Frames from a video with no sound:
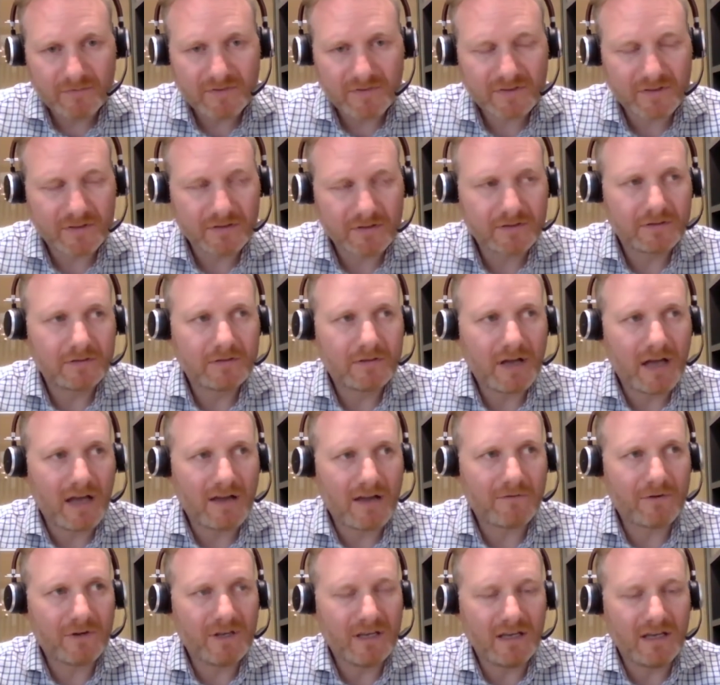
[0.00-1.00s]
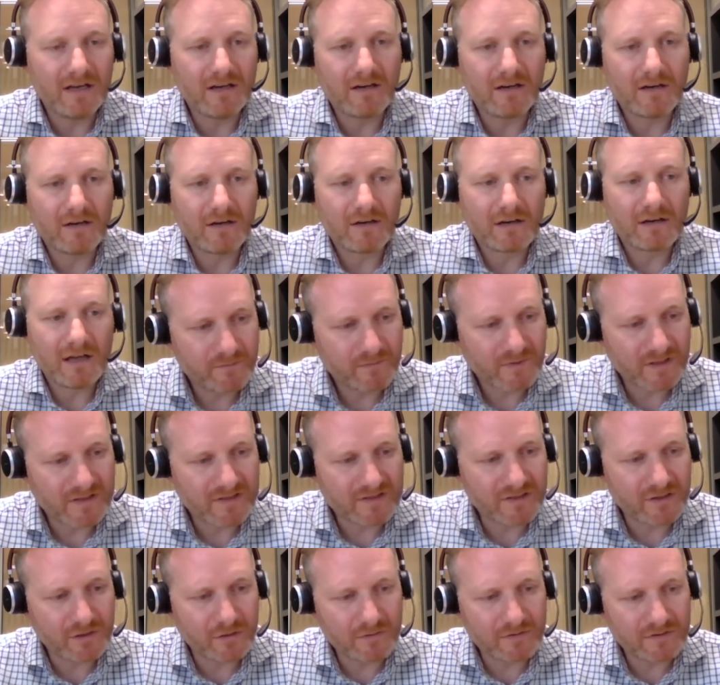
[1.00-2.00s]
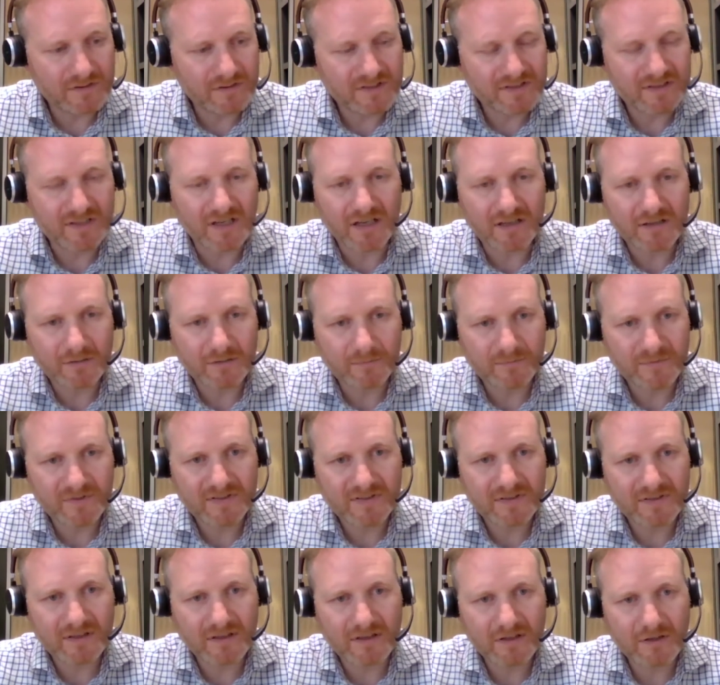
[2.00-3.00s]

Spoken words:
So every year, startups